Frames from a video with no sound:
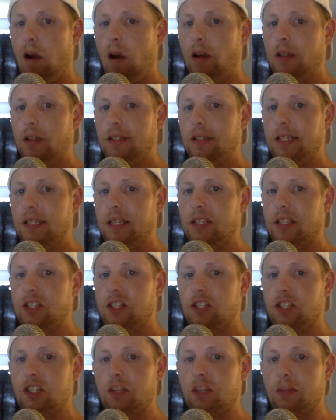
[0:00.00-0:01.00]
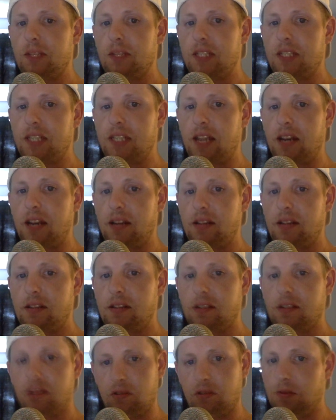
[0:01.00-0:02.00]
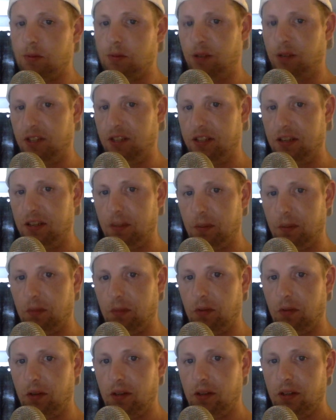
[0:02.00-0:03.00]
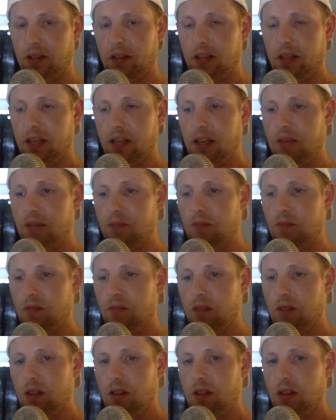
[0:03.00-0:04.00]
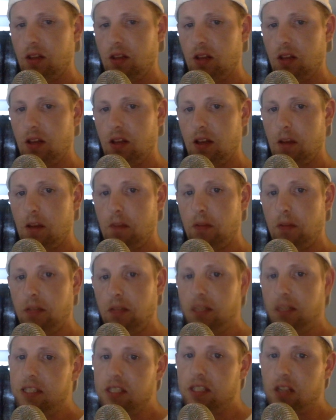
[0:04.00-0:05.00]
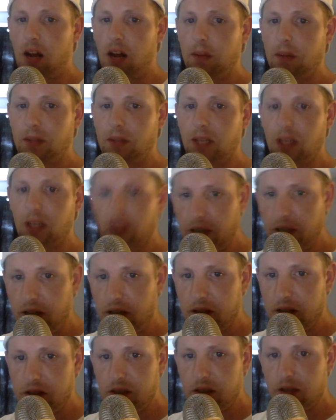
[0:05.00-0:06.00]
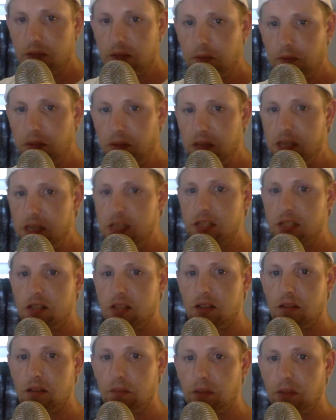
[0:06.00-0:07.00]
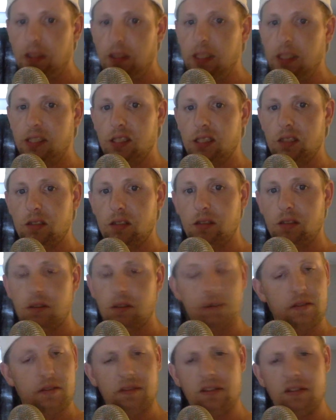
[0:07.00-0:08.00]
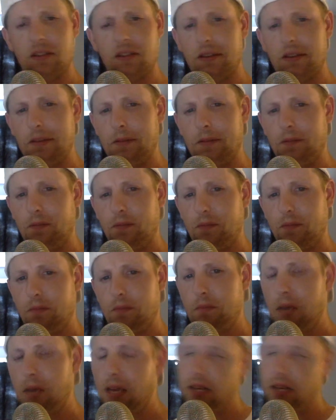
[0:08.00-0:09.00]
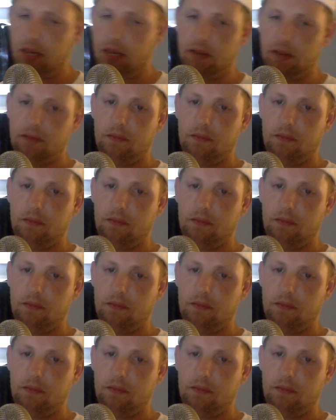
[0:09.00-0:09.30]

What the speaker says: he had this stupid status. This was my tipping point. Him, please stop killing us. Please, please. Begging.